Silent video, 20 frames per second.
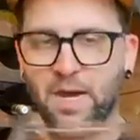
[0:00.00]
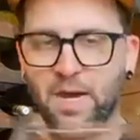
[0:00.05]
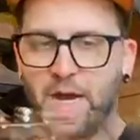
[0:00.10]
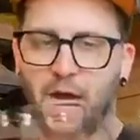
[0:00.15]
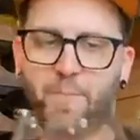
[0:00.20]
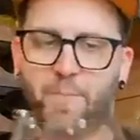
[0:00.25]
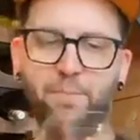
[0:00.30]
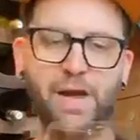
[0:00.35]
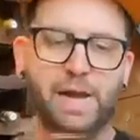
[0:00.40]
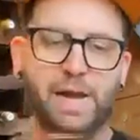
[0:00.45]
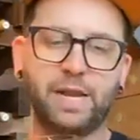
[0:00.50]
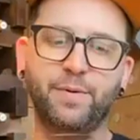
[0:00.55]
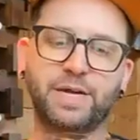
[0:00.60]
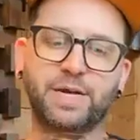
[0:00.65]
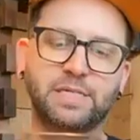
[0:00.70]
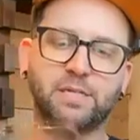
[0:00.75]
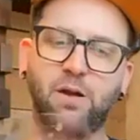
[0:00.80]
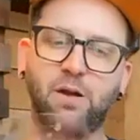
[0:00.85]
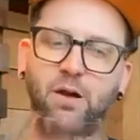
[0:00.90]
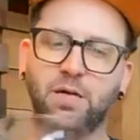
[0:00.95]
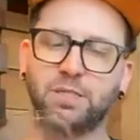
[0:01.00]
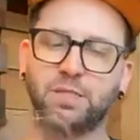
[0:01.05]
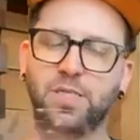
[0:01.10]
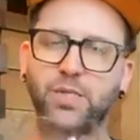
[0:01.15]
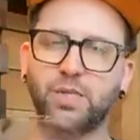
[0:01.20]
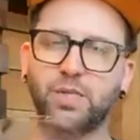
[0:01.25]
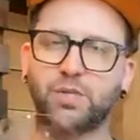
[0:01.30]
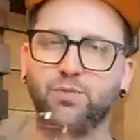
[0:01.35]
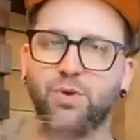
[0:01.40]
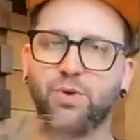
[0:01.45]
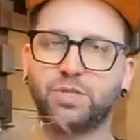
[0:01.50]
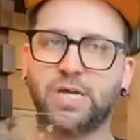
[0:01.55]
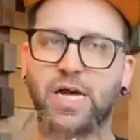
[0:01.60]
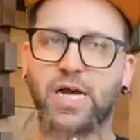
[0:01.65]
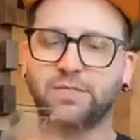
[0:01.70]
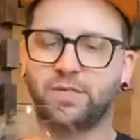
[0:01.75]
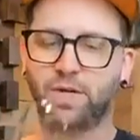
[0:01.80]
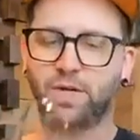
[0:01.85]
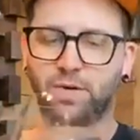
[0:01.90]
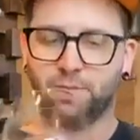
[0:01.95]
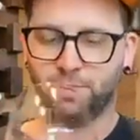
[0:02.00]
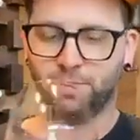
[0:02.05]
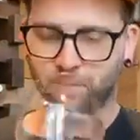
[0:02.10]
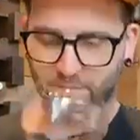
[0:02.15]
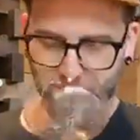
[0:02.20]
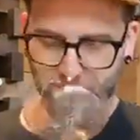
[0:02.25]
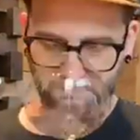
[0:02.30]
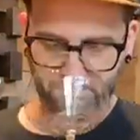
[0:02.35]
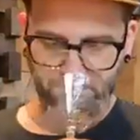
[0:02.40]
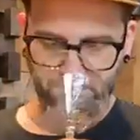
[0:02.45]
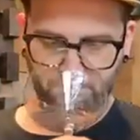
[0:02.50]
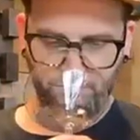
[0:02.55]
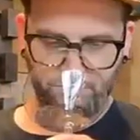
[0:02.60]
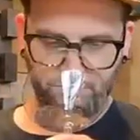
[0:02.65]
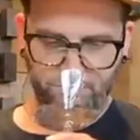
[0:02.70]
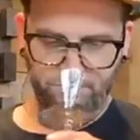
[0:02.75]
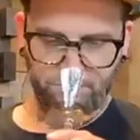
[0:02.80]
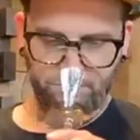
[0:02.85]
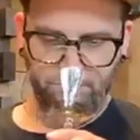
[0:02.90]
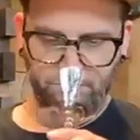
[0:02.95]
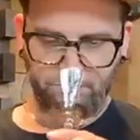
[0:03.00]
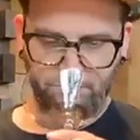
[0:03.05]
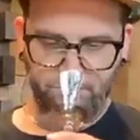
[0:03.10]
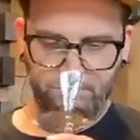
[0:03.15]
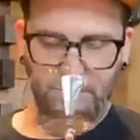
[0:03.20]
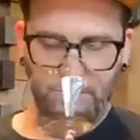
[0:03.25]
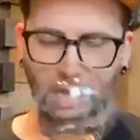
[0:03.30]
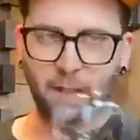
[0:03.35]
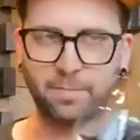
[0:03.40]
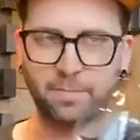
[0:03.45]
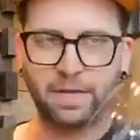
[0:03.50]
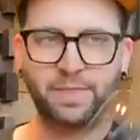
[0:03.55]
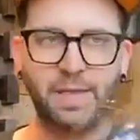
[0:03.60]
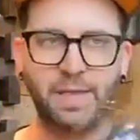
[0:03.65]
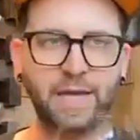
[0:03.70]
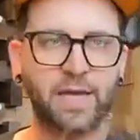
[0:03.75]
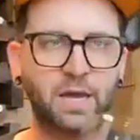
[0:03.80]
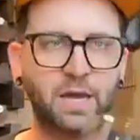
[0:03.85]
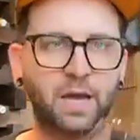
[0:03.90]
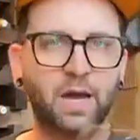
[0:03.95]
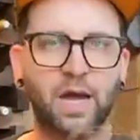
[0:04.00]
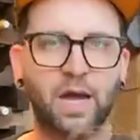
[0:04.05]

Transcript: Um, but anyways, onto this Rosato um, I think